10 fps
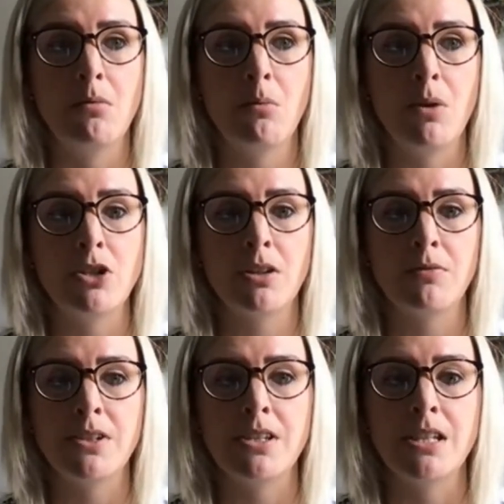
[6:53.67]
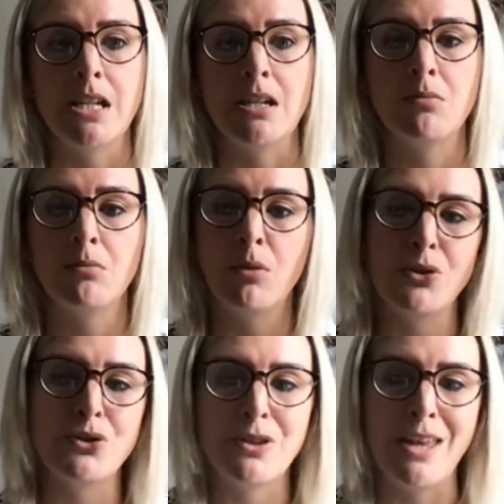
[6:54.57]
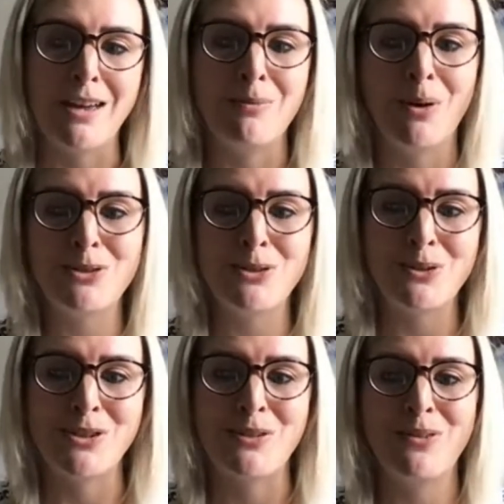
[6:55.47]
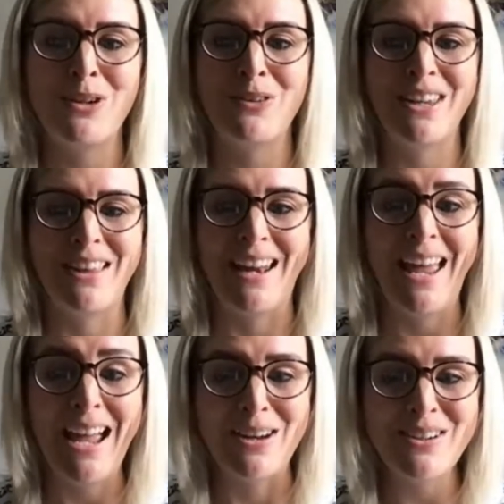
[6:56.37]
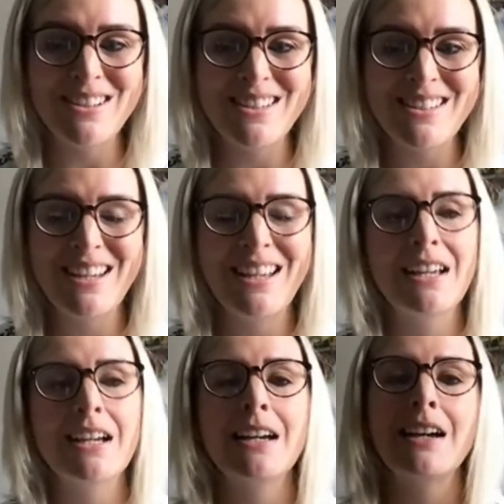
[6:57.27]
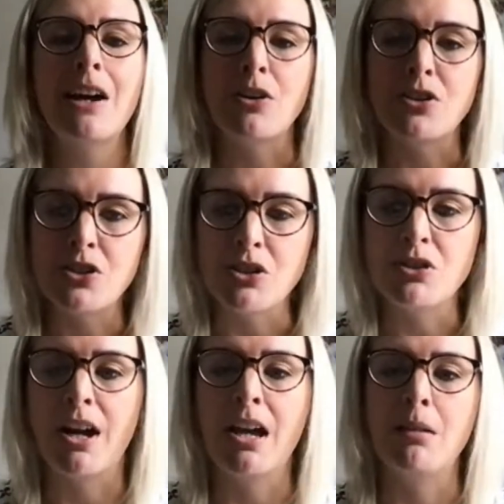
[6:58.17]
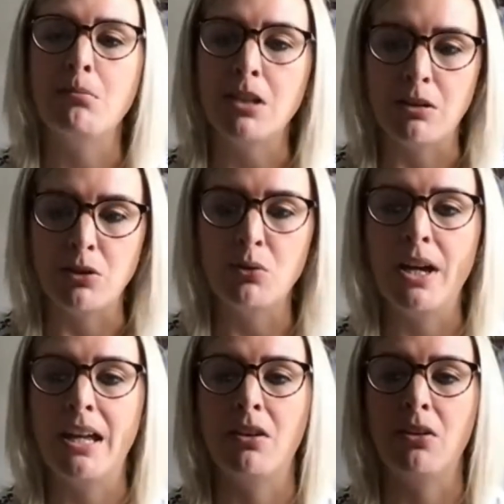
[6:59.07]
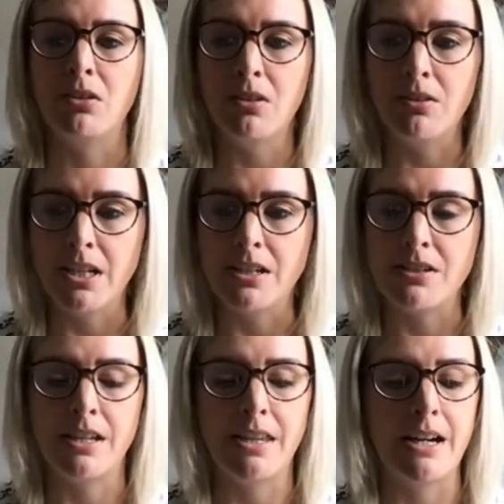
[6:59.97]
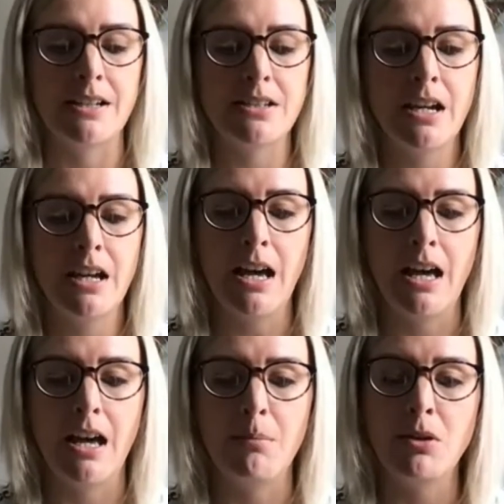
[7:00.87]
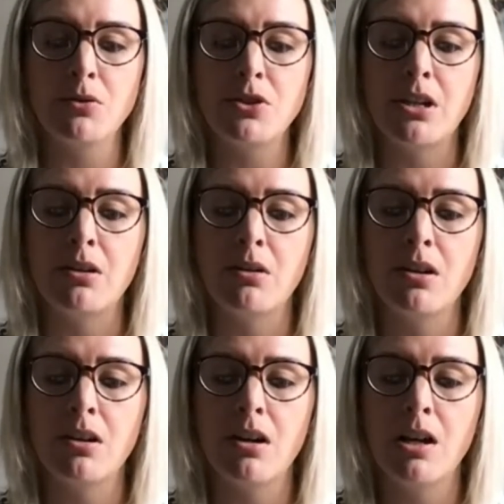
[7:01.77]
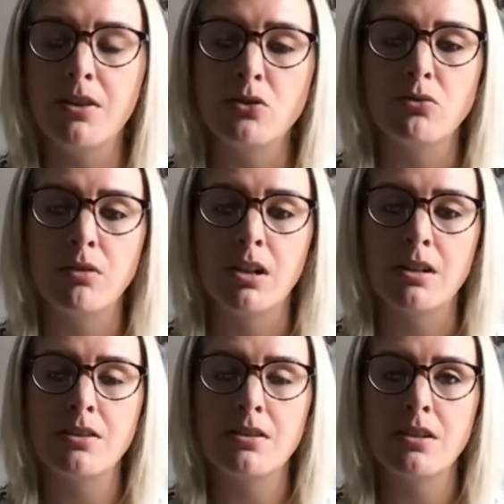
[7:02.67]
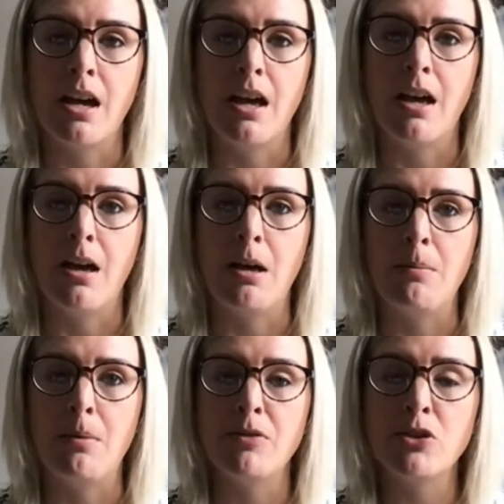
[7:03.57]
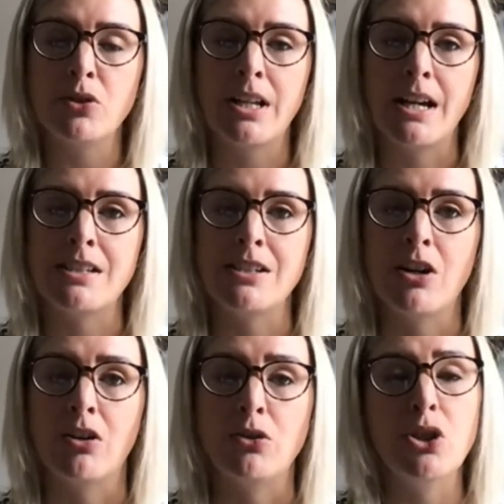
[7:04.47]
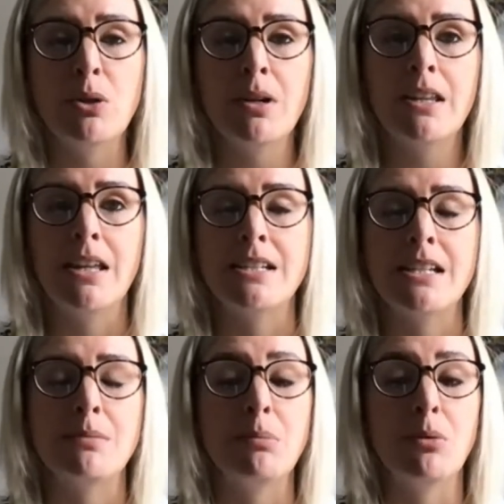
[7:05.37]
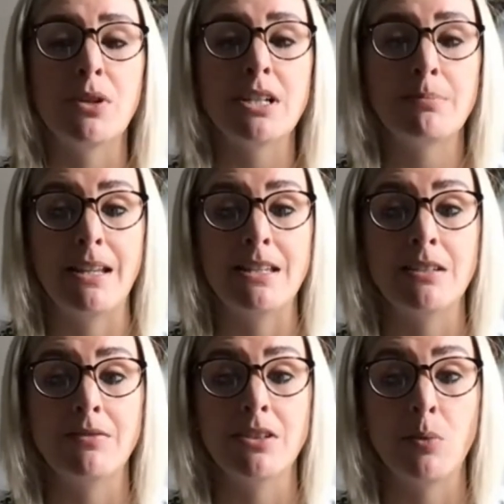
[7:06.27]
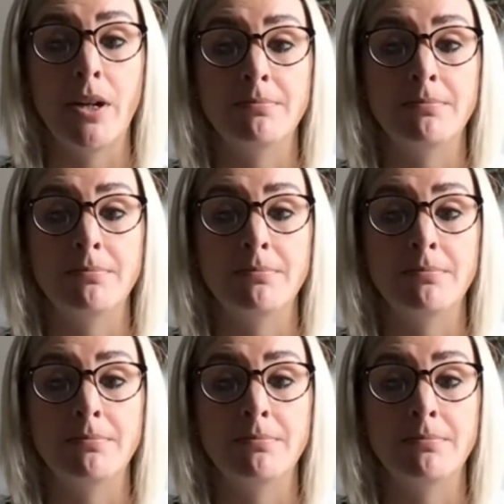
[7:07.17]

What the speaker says: which obviously, whilst doctors are figuring that out, costs you time, your things like that. And also other drugs, other drug classes are newer. They tend to be more expensive as well.